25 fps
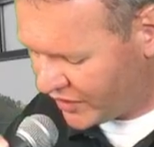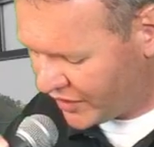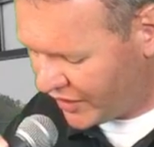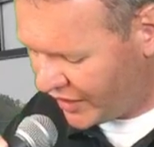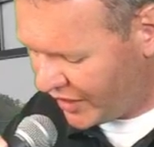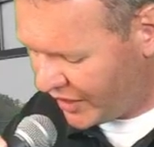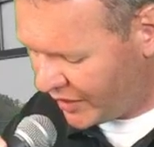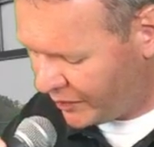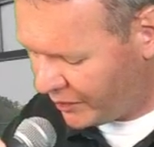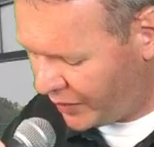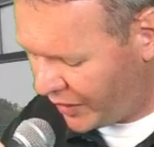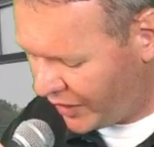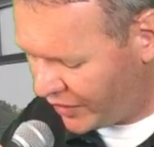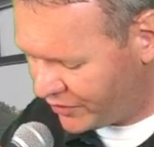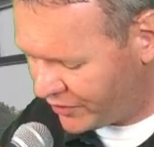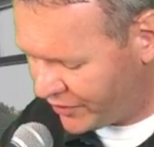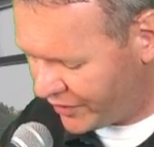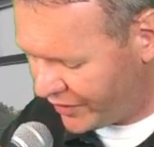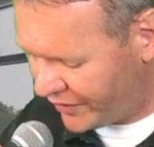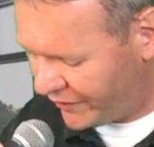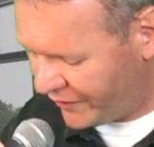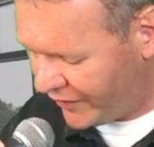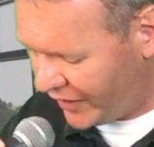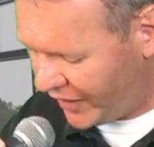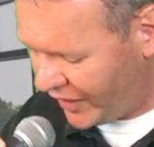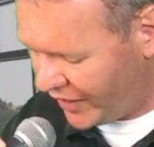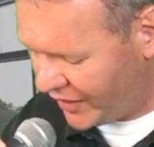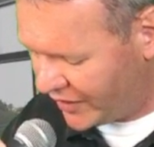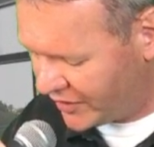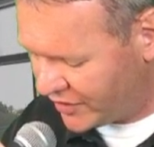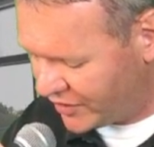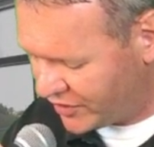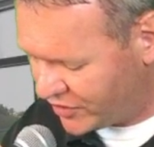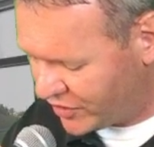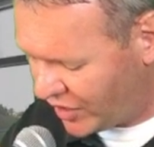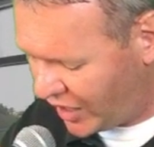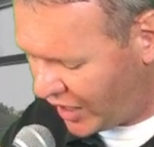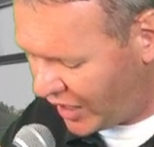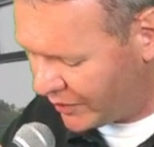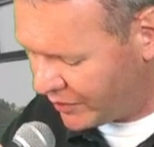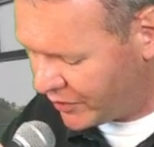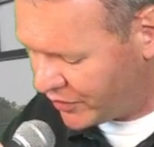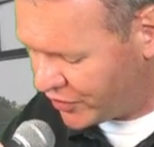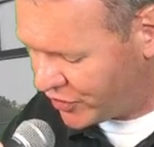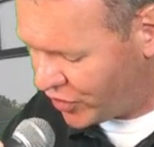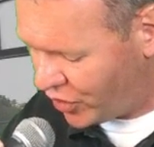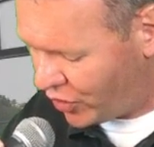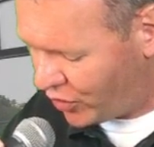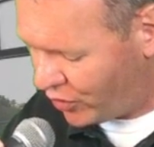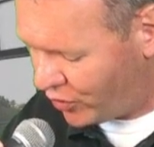Once again, Patriot fans, it's
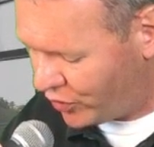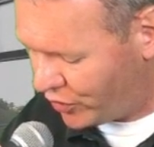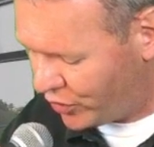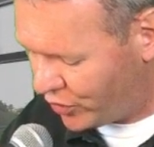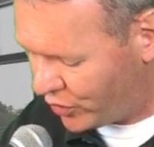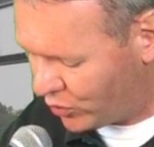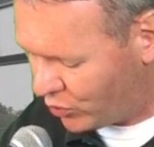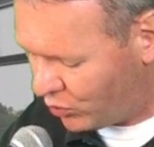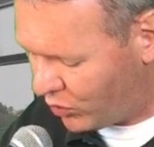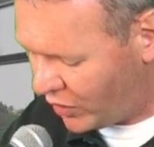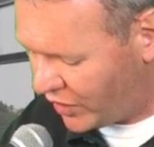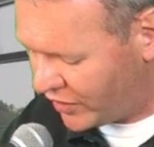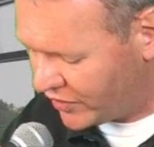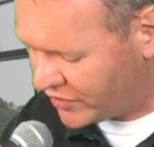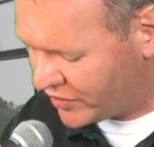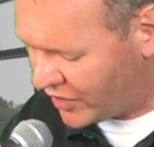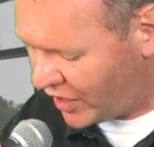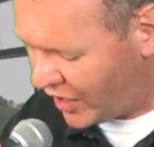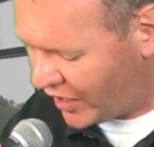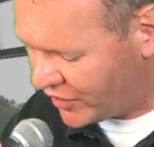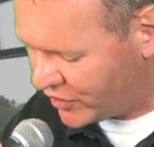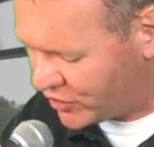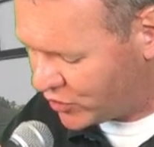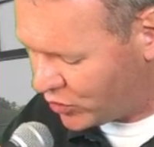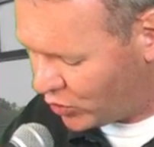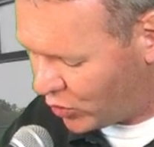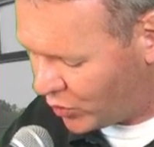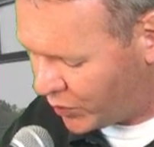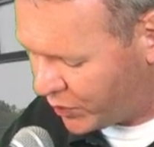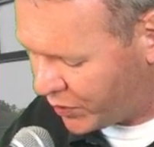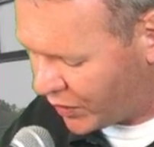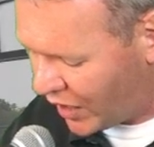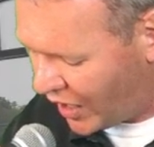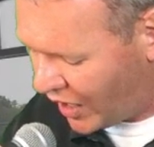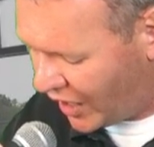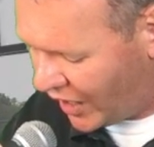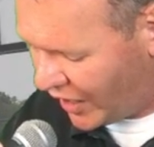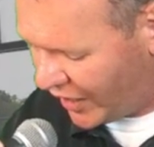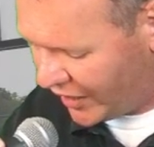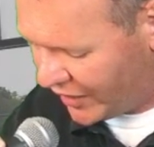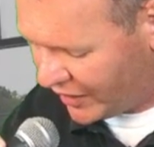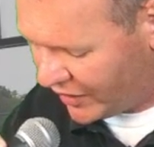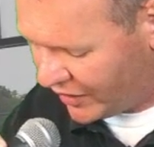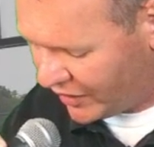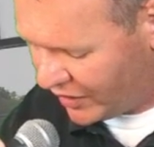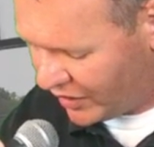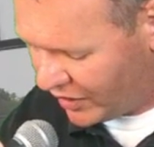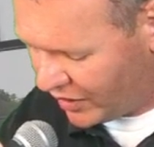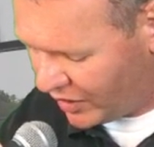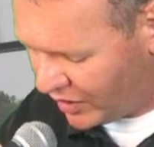time to show your West High School
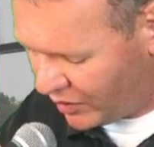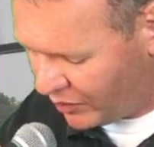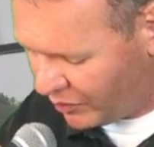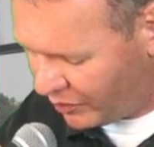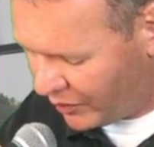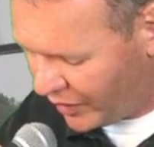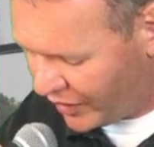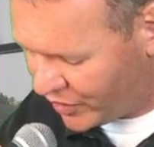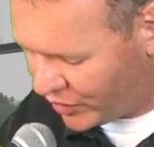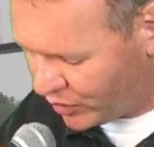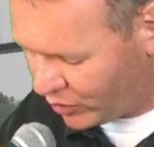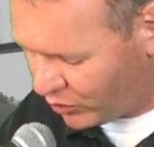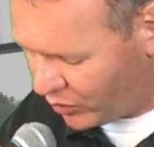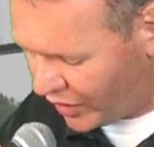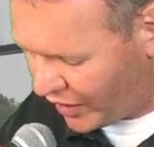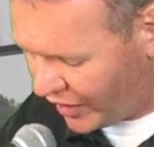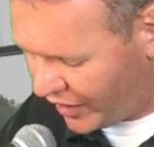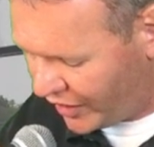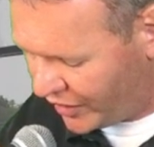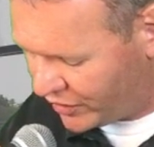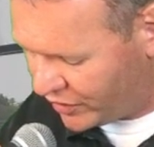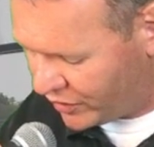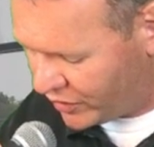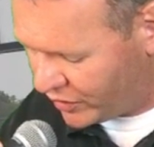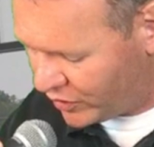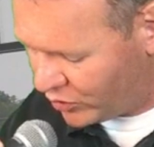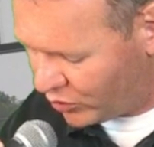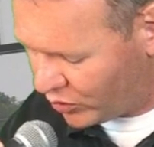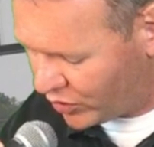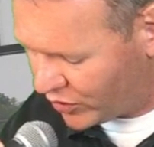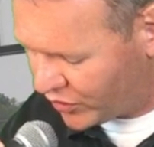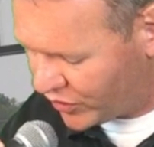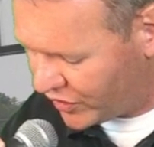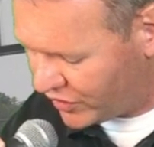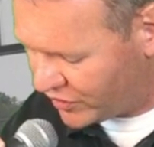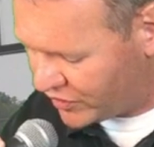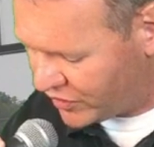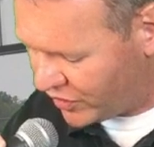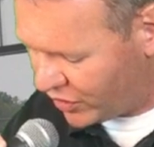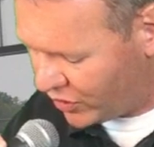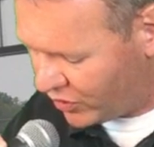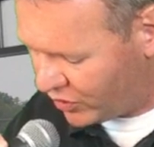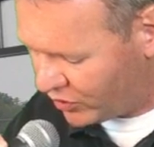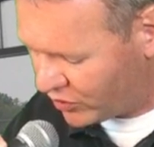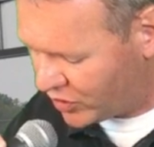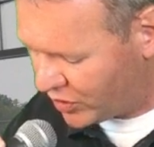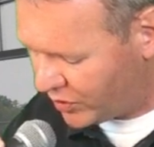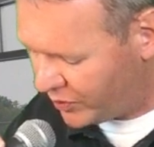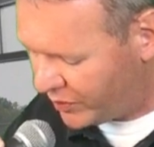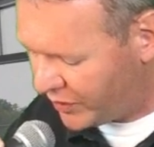pride. Make your way to the north end
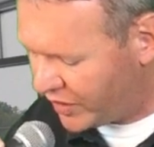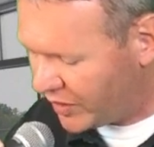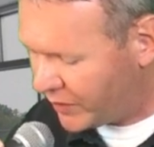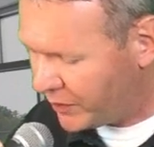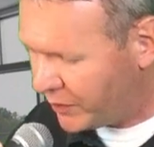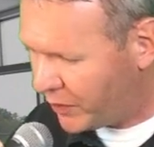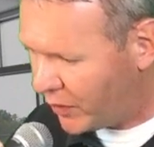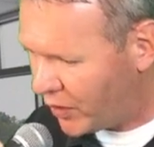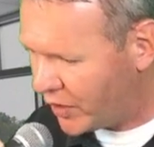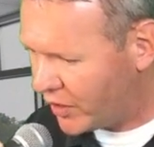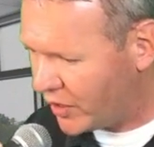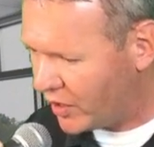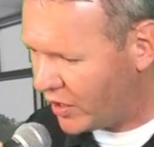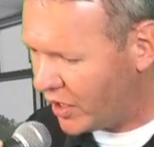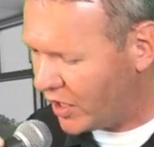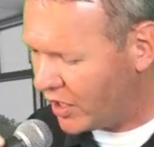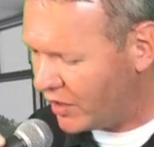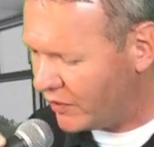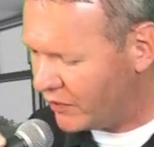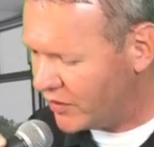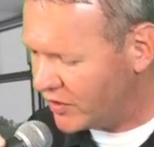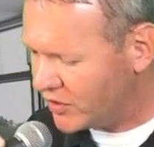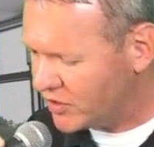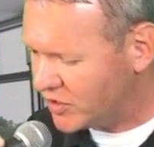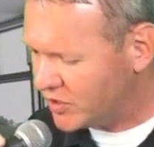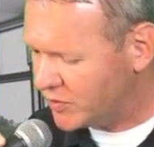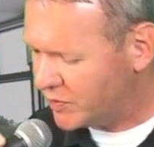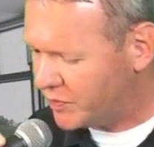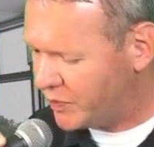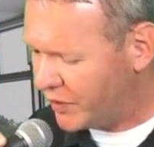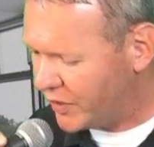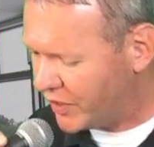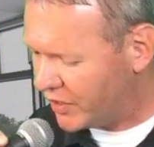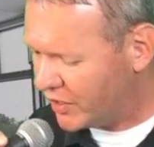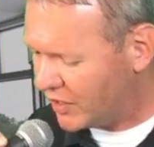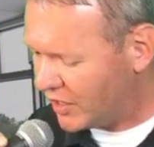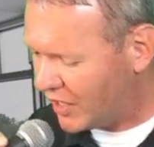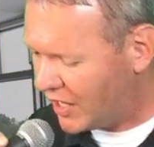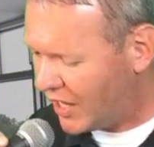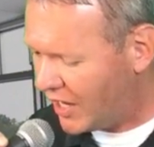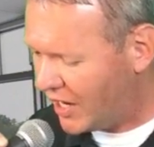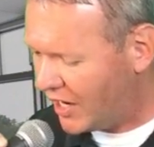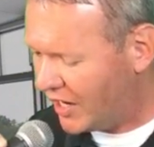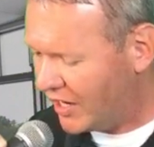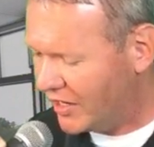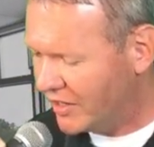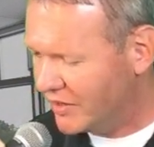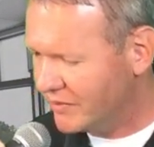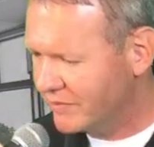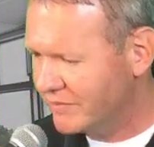zone to be a part of the
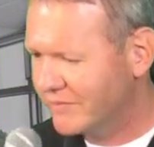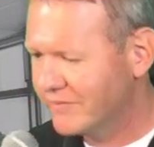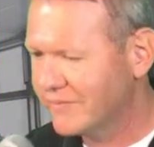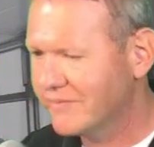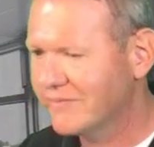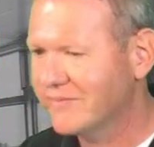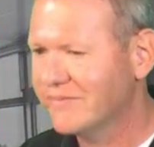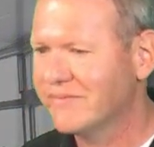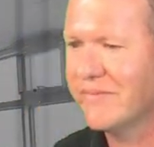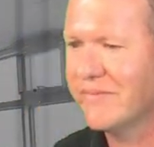Spirit Line.